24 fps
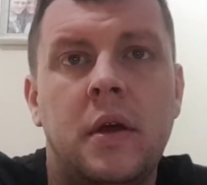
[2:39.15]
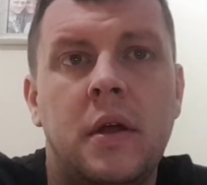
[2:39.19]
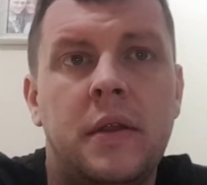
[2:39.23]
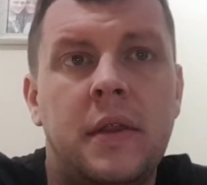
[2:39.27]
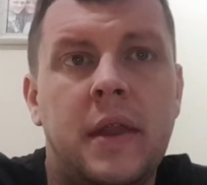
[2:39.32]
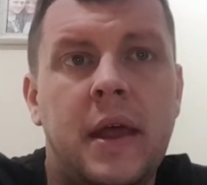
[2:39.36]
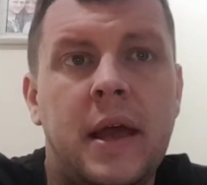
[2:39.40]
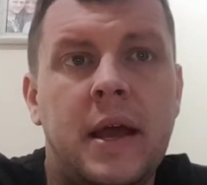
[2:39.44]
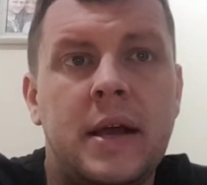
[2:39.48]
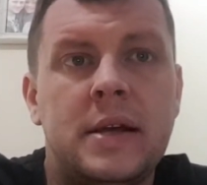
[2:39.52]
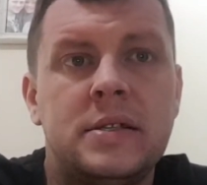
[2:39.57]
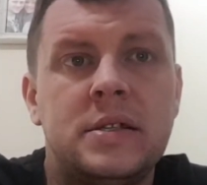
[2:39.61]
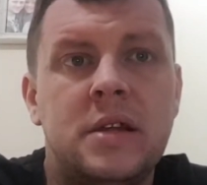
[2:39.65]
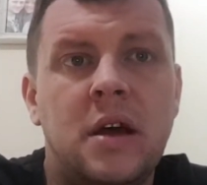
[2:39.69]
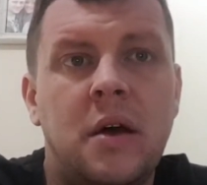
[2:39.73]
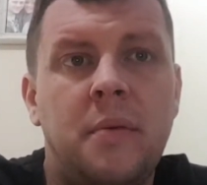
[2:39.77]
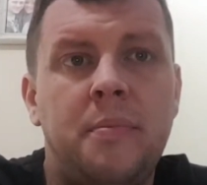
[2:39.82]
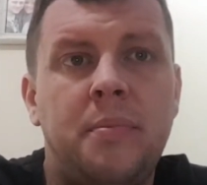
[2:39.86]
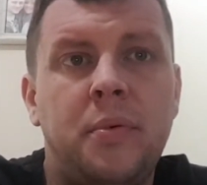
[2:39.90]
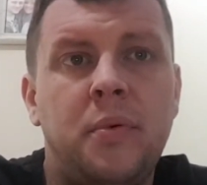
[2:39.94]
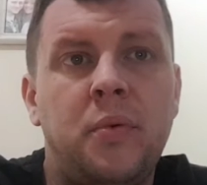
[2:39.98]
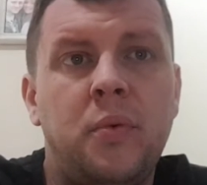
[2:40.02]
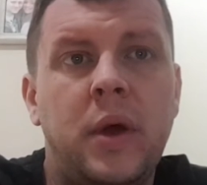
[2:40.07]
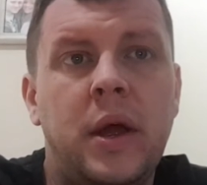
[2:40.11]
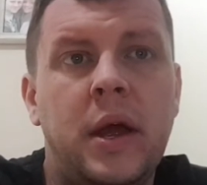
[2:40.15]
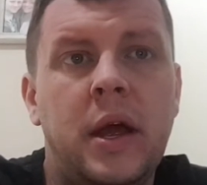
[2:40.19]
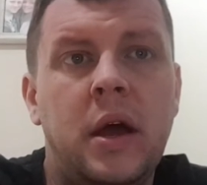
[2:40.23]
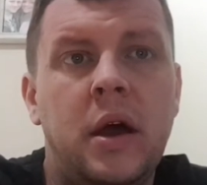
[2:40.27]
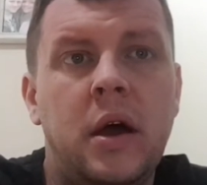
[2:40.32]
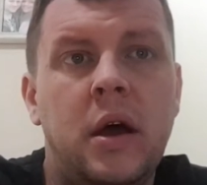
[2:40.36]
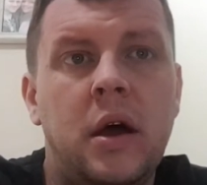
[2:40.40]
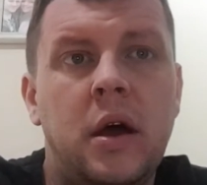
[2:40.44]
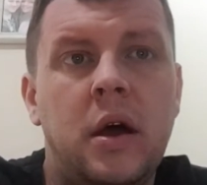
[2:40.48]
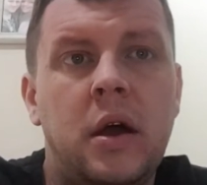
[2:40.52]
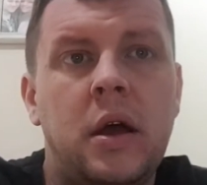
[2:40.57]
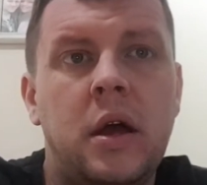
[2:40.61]
Next up, we
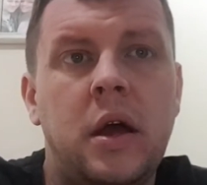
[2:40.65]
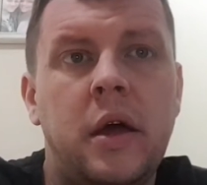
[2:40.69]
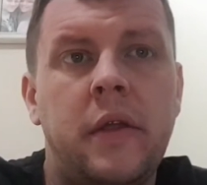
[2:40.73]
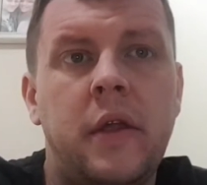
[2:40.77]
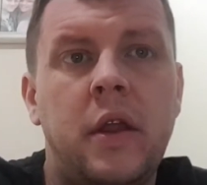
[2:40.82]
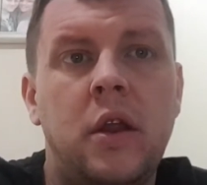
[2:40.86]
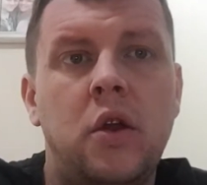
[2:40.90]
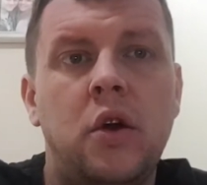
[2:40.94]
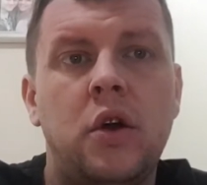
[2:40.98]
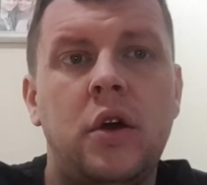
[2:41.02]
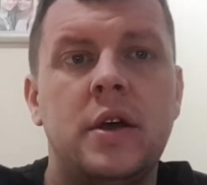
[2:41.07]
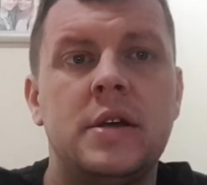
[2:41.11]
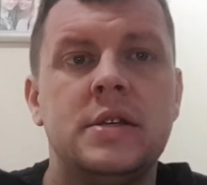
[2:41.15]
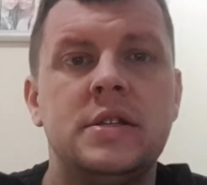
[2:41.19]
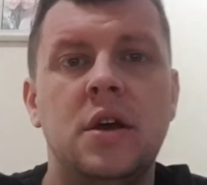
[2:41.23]
are going to look.